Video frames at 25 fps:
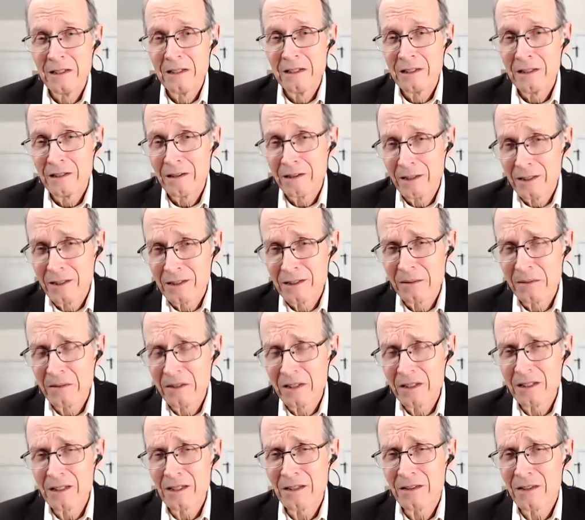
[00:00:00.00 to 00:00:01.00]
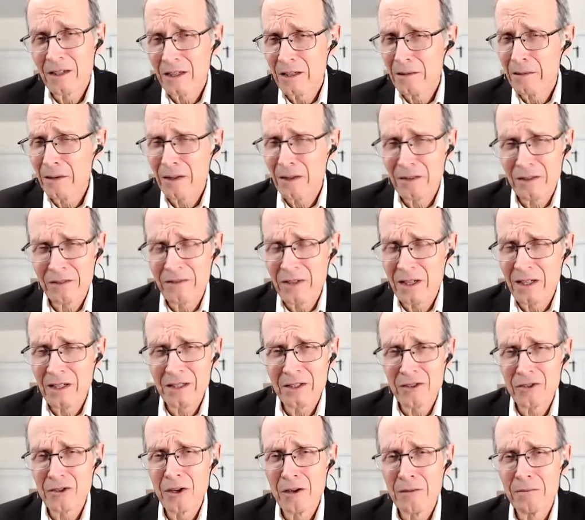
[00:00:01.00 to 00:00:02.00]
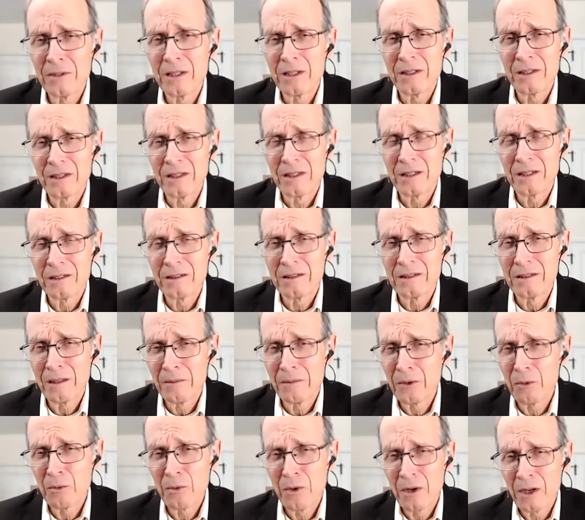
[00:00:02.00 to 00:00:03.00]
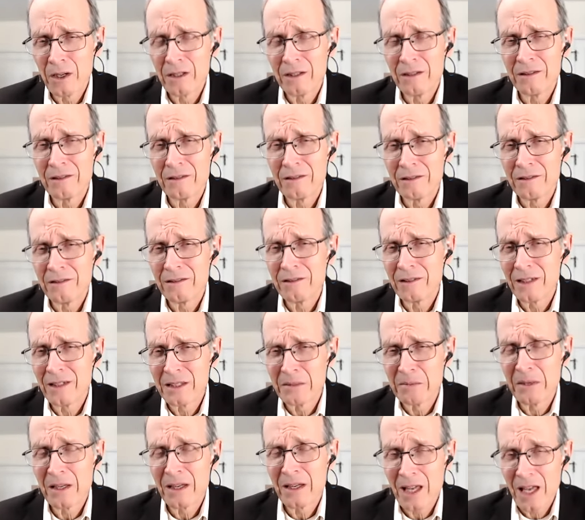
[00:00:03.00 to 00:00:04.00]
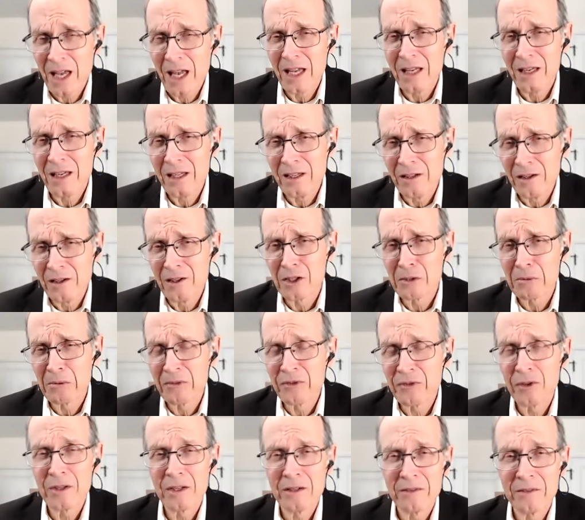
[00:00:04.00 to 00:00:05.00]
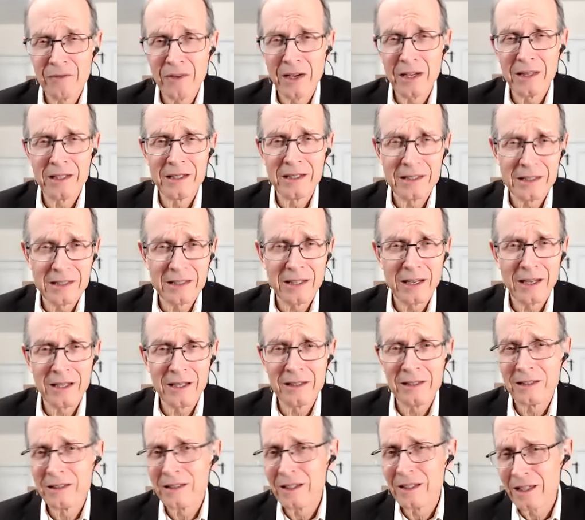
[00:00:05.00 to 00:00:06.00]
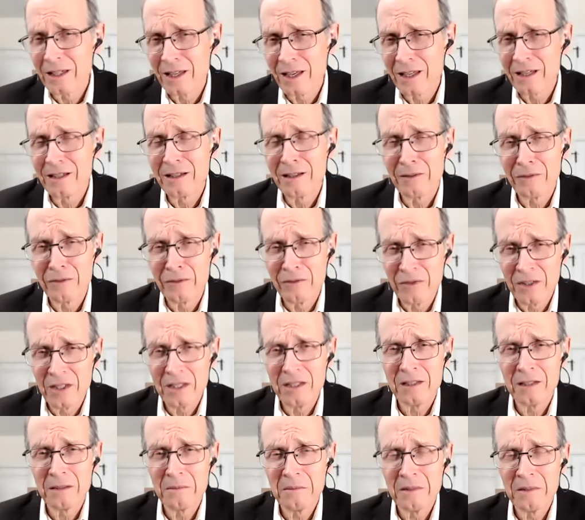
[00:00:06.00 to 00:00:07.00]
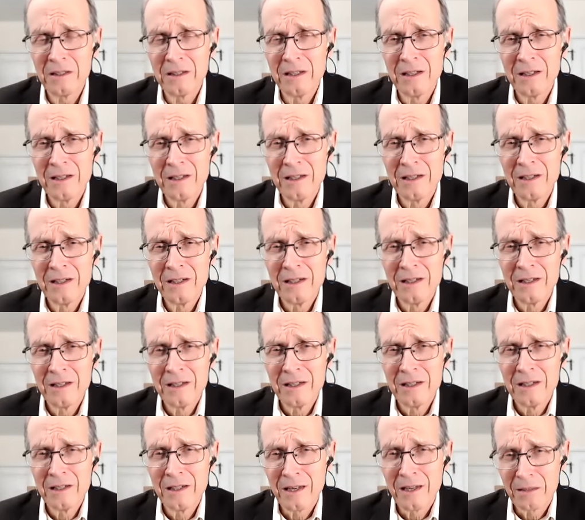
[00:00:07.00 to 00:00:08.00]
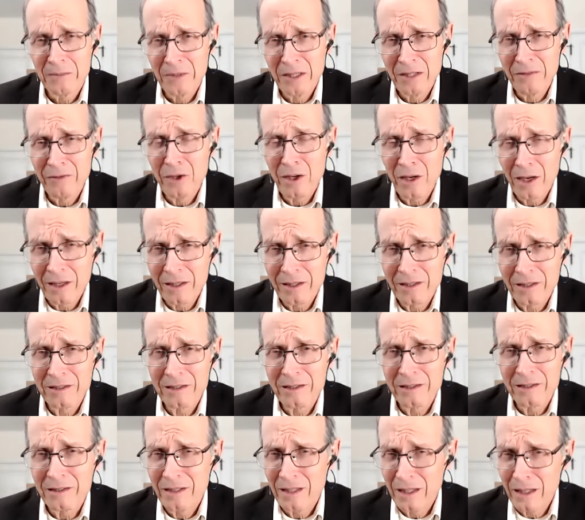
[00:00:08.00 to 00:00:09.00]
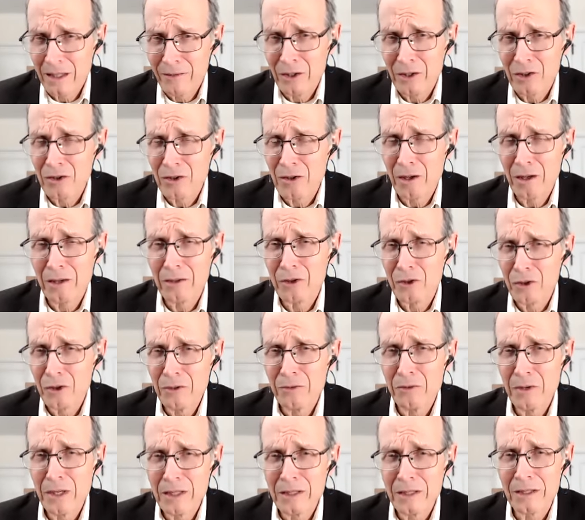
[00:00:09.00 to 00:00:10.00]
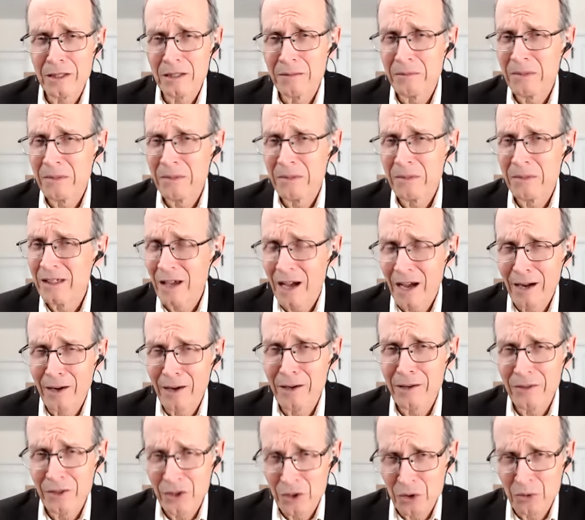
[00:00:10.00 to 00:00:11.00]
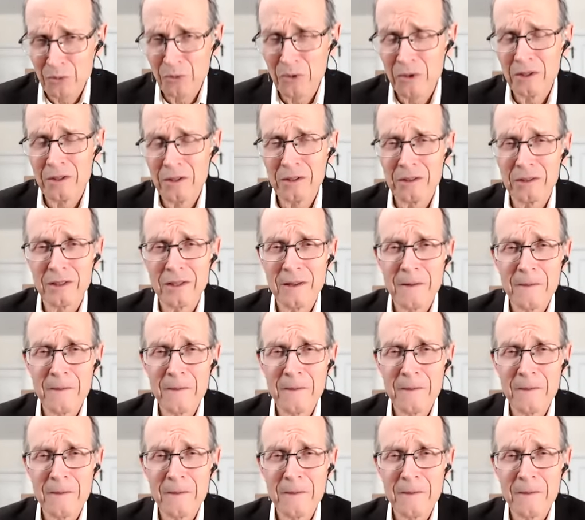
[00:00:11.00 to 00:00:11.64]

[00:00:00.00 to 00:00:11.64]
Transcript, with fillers: Now, here's some things to think about. They're very sobering things. Number one, they spent 80 years before they finally decided that they had had enough of Egypt. I believe God is giving us all good reason to be tired of this world.